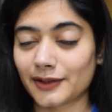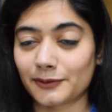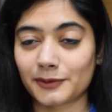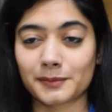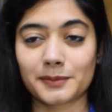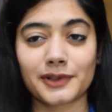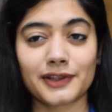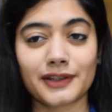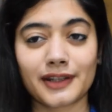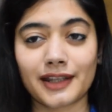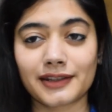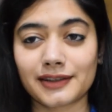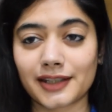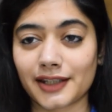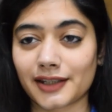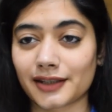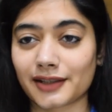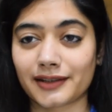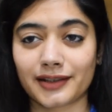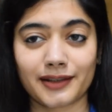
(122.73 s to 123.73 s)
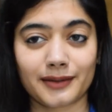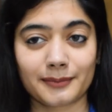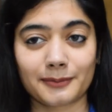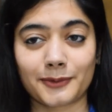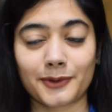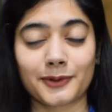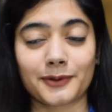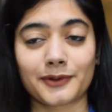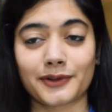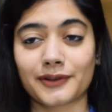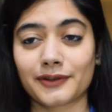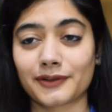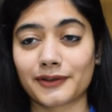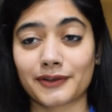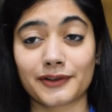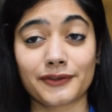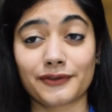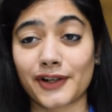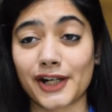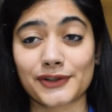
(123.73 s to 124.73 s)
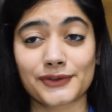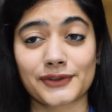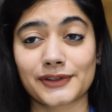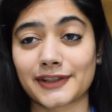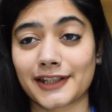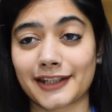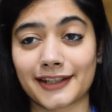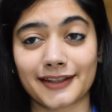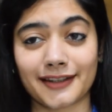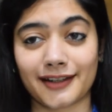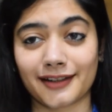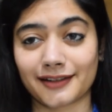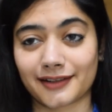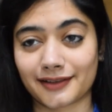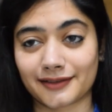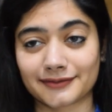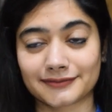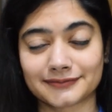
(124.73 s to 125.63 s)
would be nothing more refreshing than that.